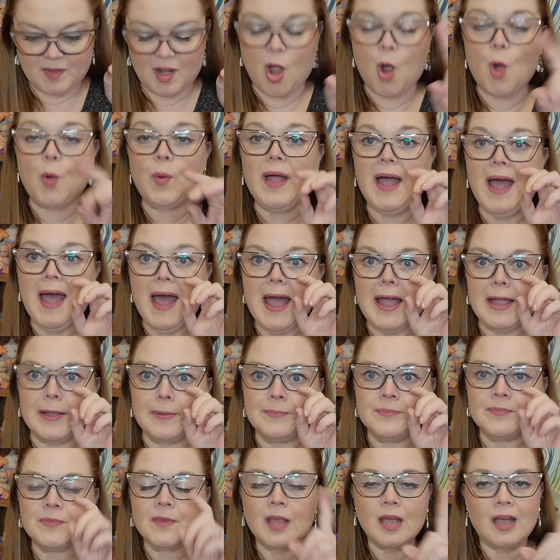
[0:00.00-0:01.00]
Okay.
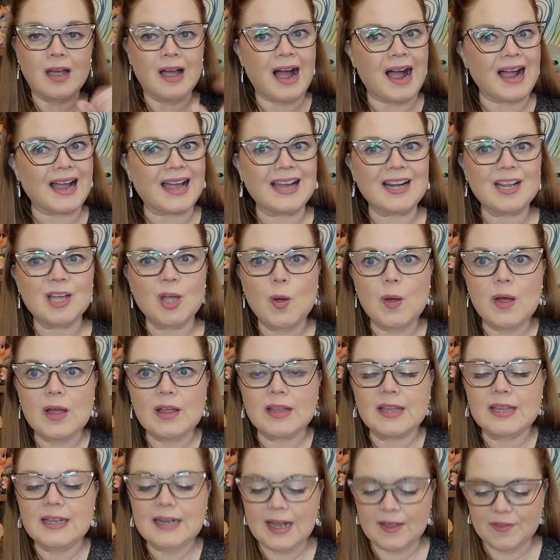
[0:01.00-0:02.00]
I got to go
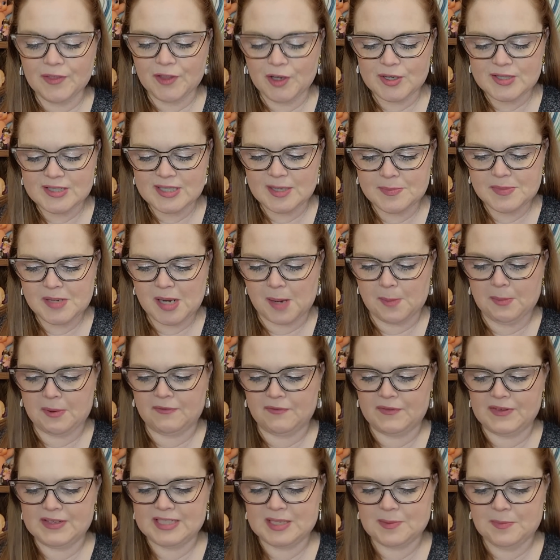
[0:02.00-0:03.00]
out, get out there sometime
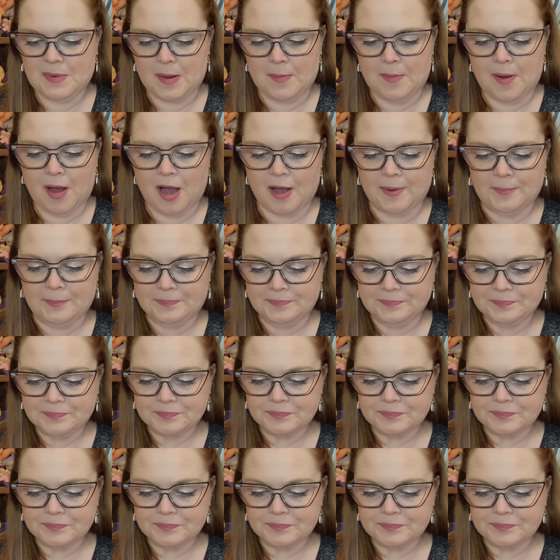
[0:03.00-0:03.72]
and visit my mom.